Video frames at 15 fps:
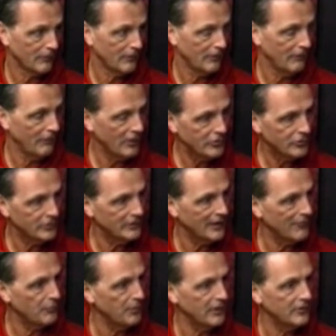eventually
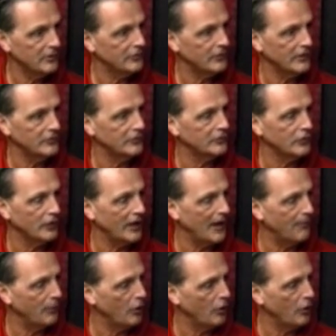everybody just thinks it's going to happen